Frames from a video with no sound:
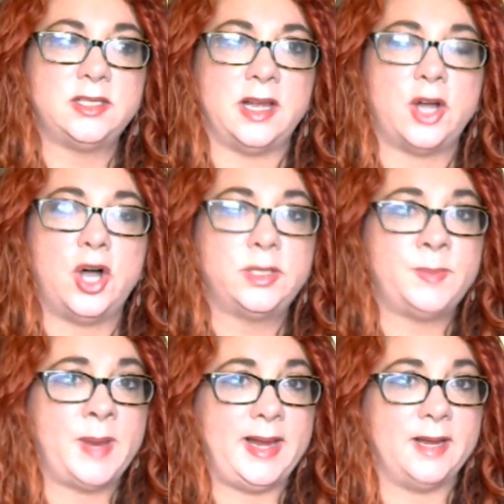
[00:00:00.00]
called
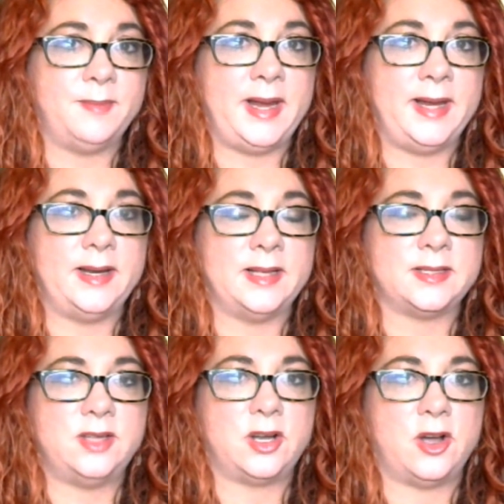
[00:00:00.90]
my aunt. My aunt has
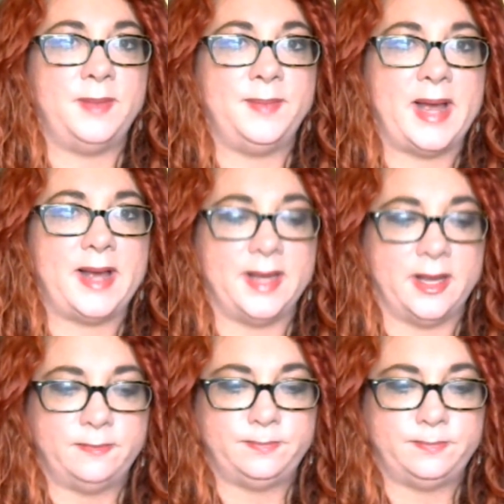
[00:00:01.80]
not called me back yet.